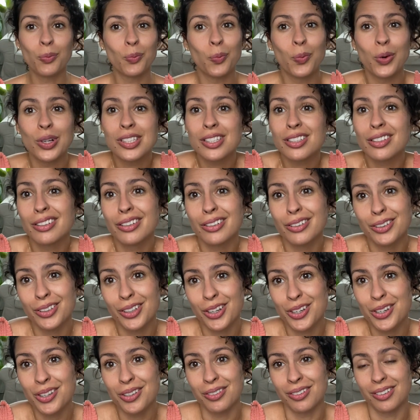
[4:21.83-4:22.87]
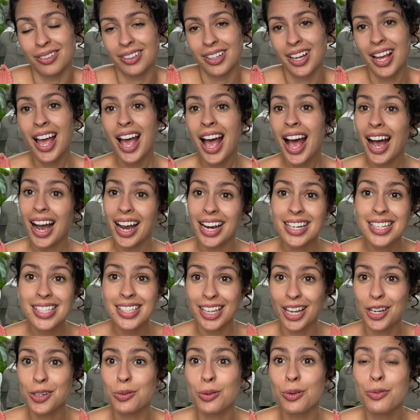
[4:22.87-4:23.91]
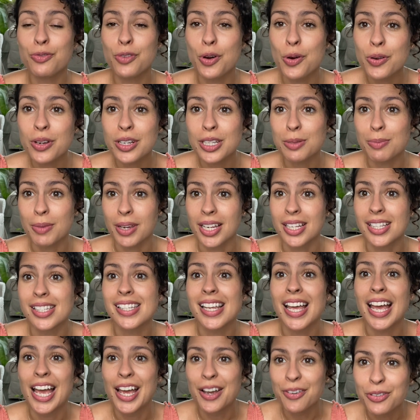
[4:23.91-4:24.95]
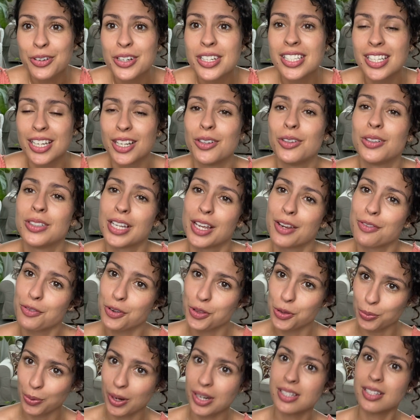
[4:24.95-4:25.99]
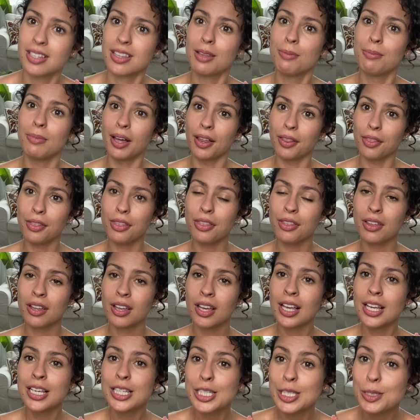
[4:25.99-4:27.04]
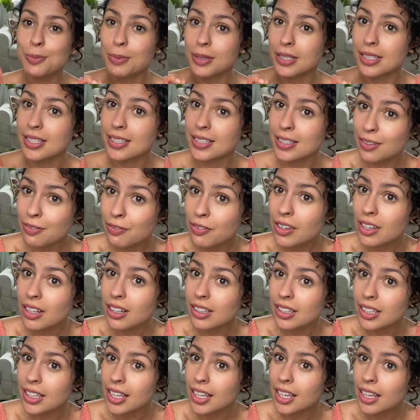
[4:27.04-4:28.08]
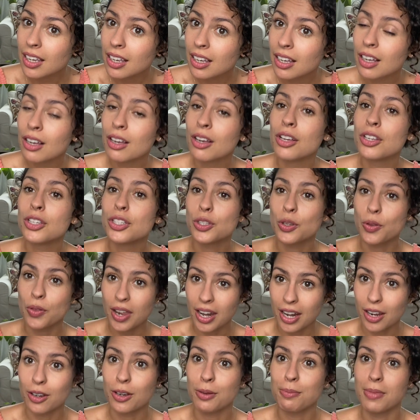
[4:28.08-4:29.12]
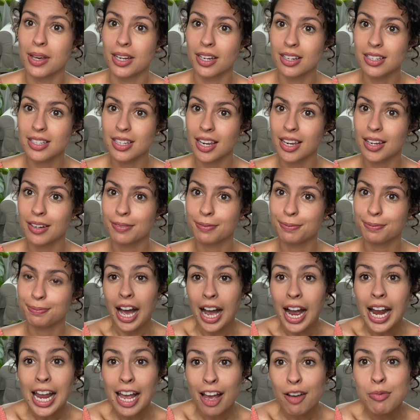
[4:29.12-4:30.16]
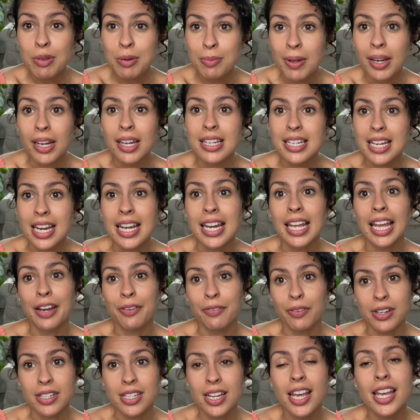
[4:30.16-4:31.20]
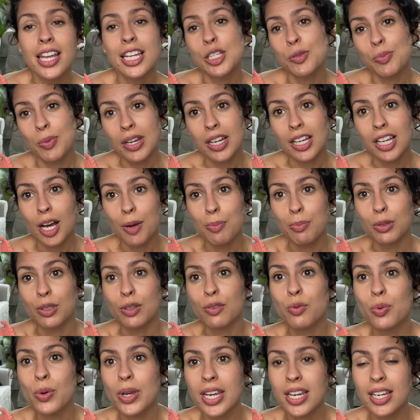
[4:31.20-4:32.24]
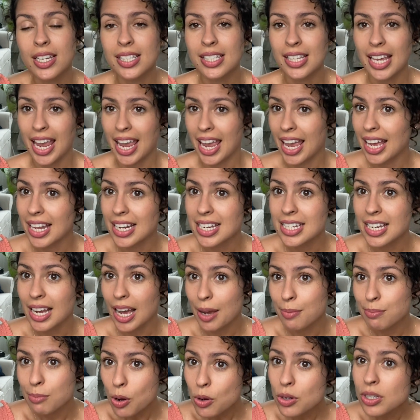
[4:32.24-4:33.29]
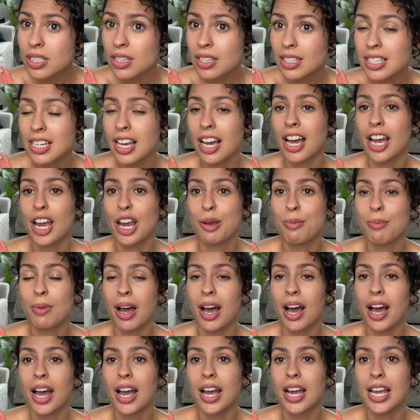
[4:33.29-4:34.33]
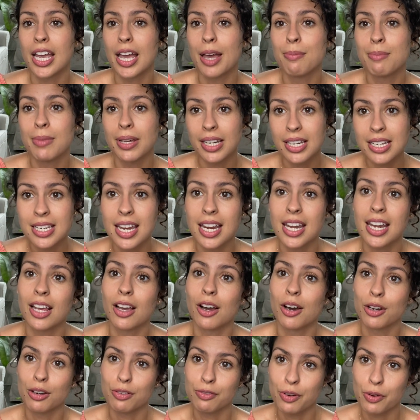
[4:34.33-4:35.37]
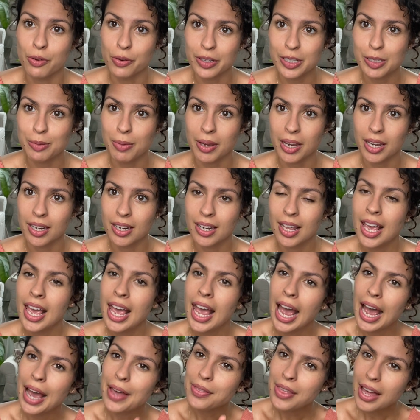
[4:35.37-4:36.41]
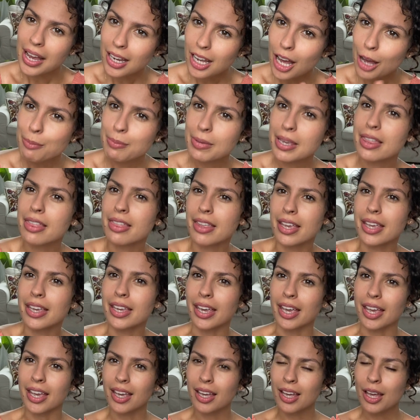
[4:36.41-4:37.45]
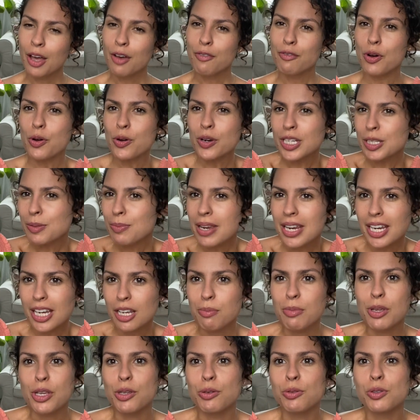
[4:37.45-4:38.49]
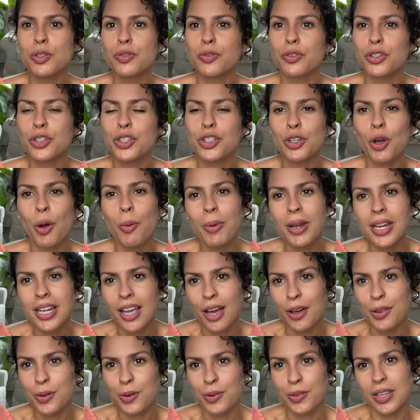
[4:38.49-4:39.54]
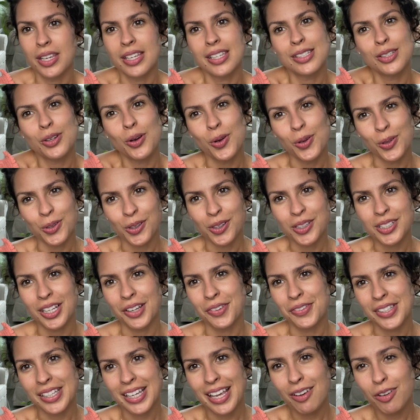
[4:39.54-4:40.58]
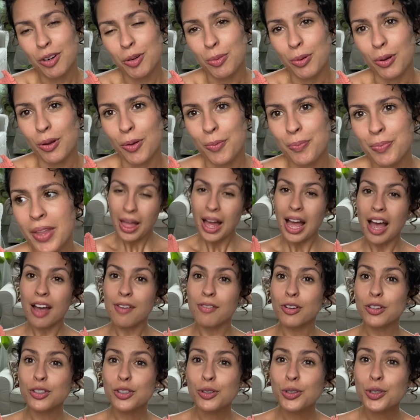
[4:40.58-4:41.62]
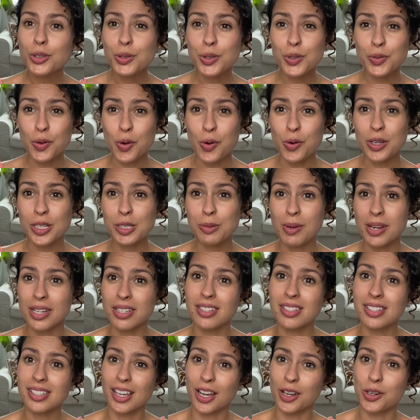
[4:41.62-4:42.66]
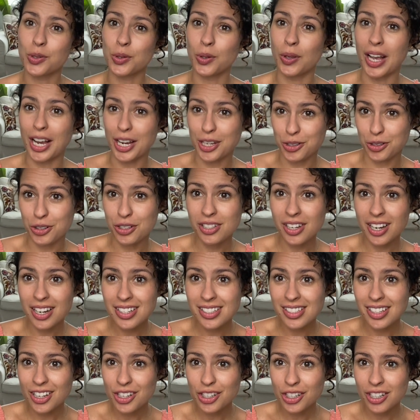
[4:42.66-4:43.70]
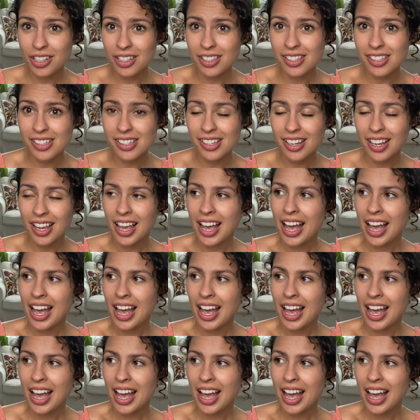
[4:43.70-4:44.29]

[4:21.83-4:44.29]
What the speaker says: what's a girl to do? I scheduled FocusMates every single day for the rest of the month, specifically so that I could meditate. I have been meditating every day. It's been a couple of weeks, and most of the time I am meditating on a FocusMate. And that got me thinking, FocusMate can be used for so many other things to hold ourselves accountable. I've also used FocusMate to schedule exercise sessions.